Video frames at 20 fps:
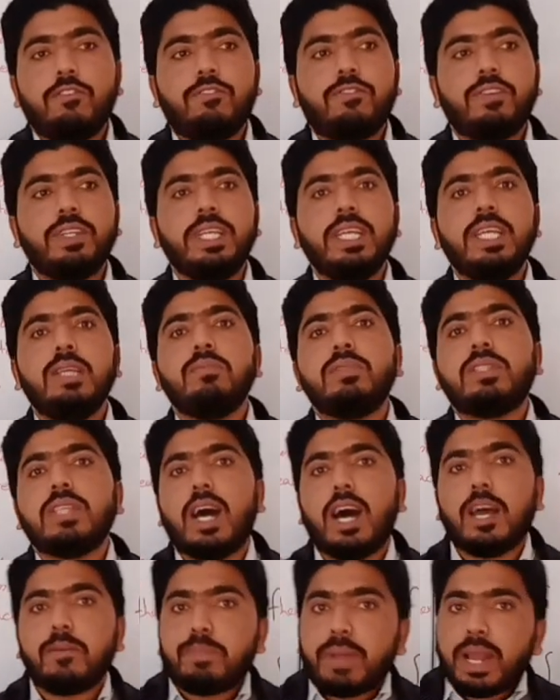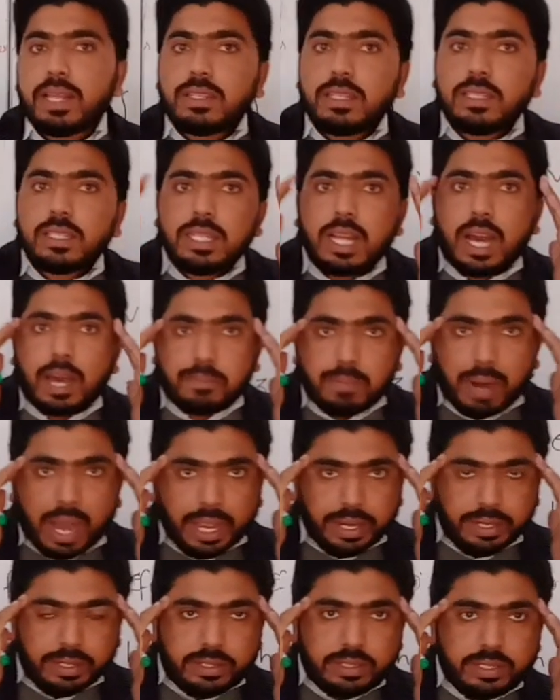Phonemes are present in our
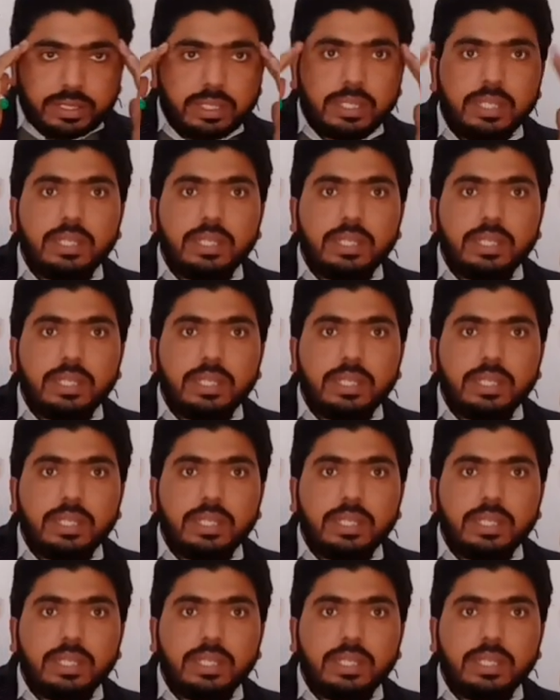mind.